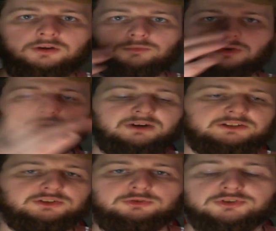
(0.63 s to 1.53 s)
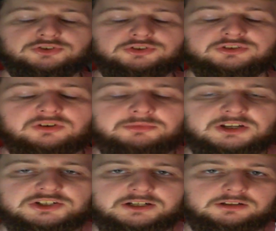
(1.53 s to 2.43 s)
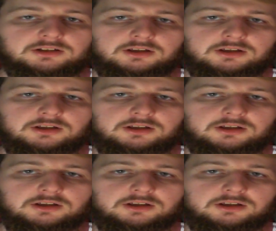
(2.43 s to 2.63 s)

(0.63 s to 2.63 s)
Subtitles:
Welcome back to the Sons of Grimnir channel.